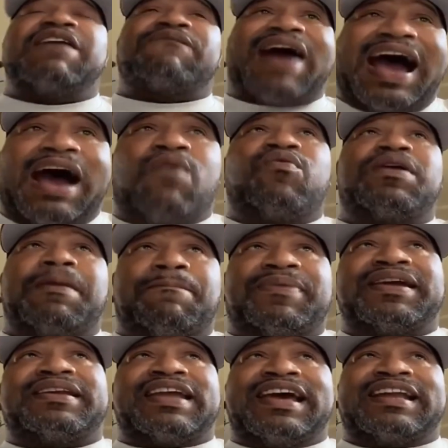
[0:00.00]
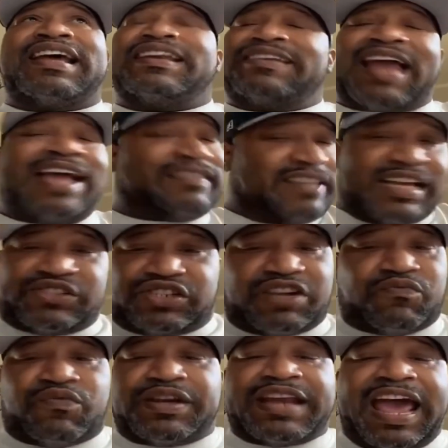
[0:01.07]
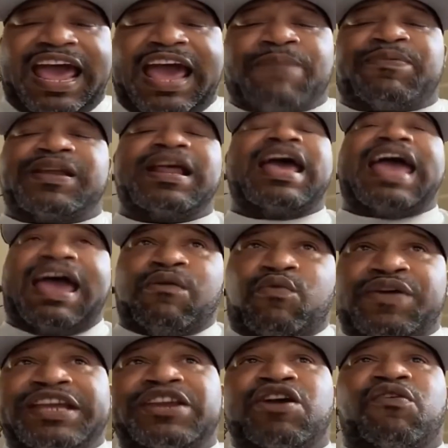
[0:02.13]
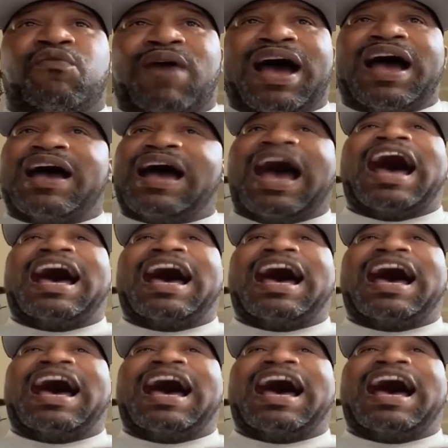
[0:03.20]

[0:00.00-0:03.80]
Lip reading: if I would have been there that night, that shit wouldn't have happened, and we know why.